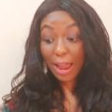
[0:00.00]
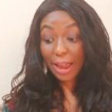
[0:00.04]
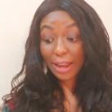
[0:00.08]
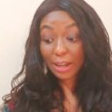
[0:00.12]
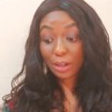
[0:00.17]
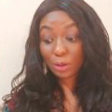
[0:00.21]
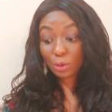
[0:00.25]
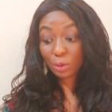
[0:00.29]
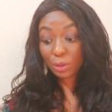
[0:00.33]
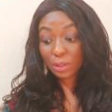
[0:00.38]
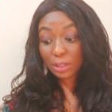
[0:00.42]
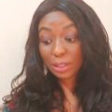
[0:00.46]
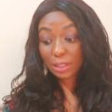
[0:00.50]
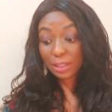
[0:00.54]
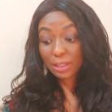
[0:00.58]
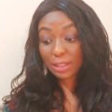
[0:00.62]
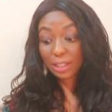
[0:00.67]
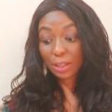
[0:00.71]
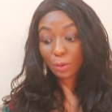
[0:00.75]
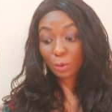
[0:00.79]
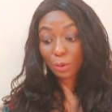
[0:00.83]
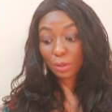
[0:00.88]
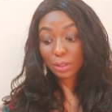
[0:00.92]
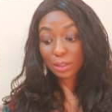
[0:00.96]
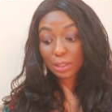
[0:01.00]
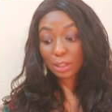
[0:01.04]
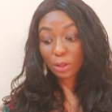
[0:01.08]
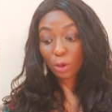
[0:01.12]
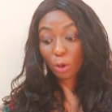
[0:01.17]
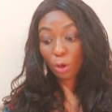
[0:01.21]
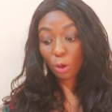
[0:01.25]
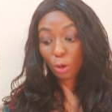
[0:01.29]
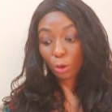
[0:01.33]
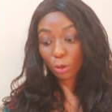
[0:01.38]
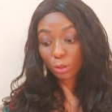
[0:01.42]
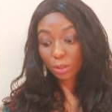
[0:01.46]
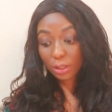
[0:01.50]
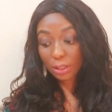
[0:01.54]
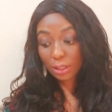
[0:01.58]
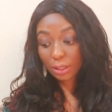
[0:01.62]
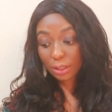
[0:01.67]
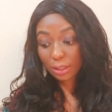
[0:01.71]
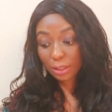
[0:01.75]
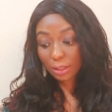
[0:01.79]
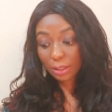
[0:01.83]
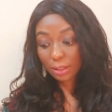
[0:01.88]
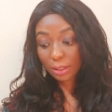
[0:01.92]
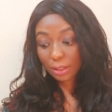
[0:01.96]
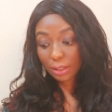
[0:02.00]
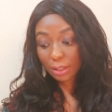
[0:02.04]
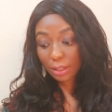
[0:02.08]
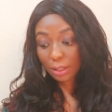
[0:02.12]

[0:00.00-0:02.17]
I noticed he was a cultist.